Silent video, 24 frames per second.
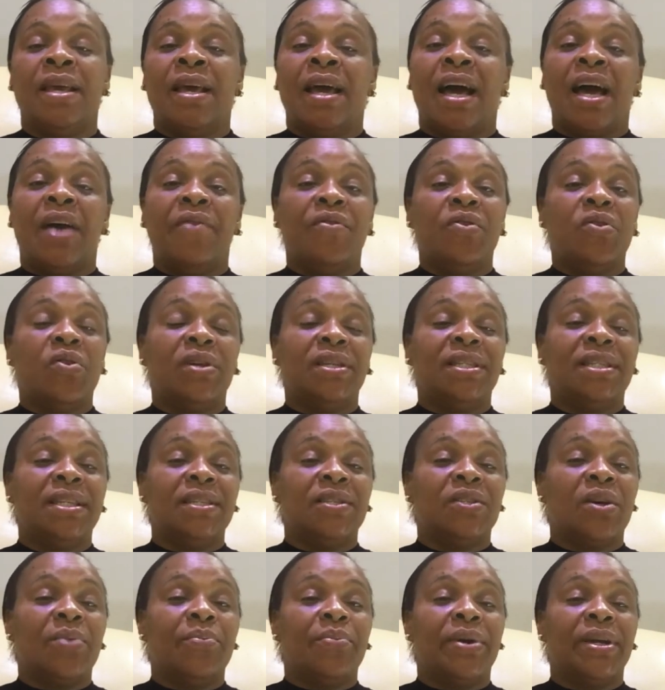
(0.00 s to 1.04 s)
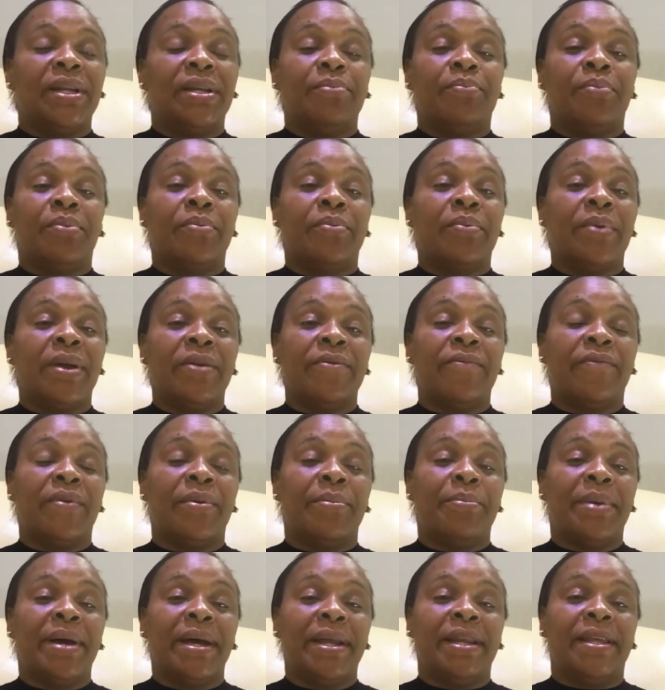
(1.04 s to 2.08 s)
Have you not seen somebody praying for
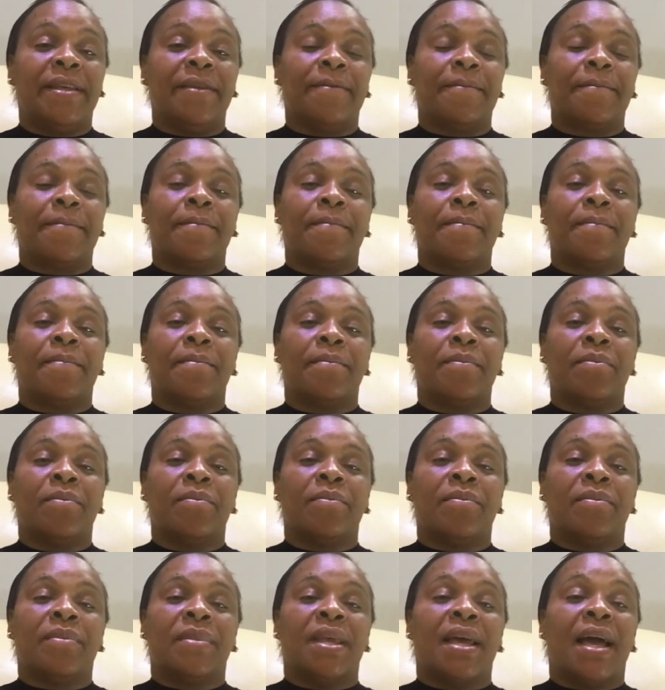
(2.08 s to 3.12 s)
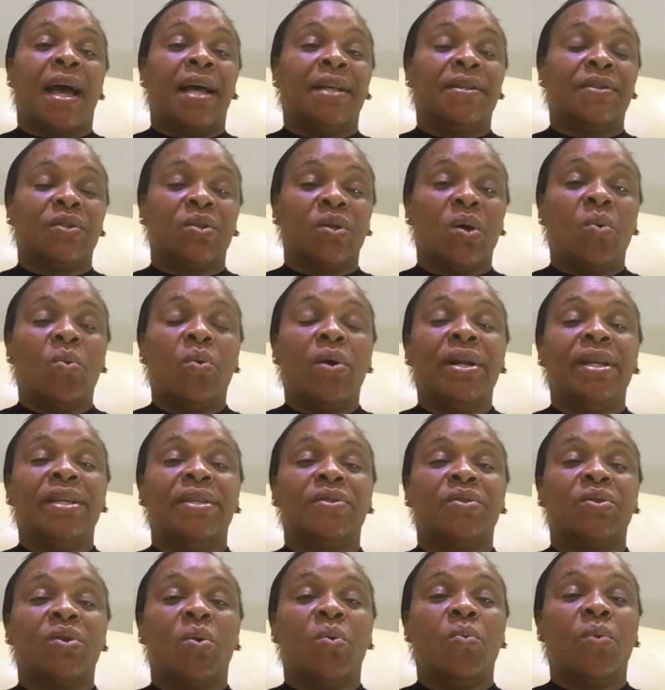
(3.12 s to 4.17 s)
money, and someone is
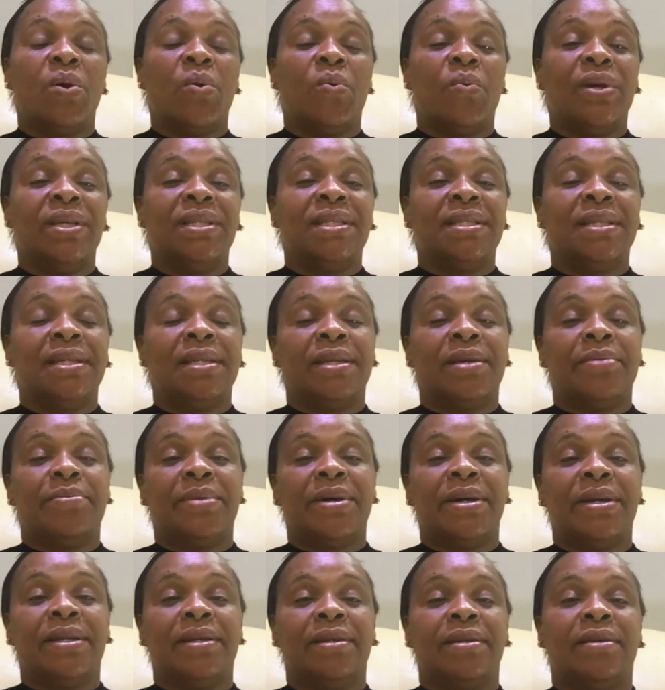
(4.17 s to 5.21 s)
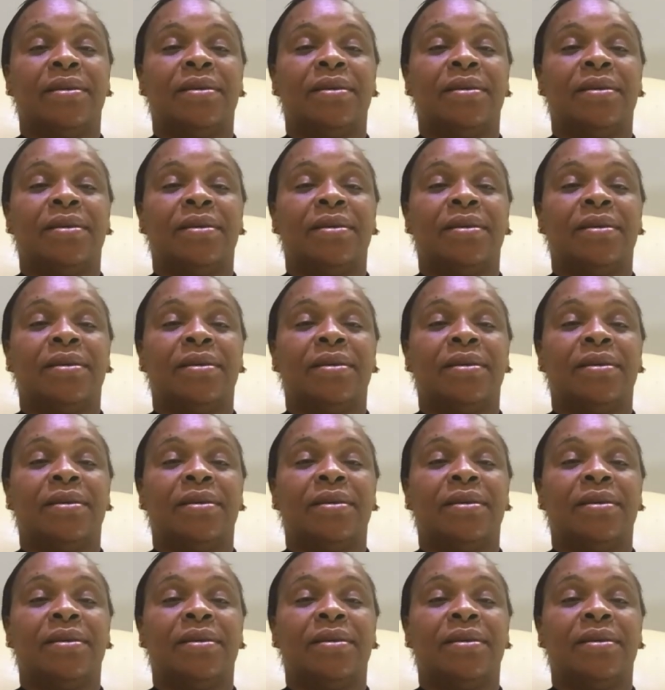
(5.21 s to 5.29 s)
somewhere wasting the money?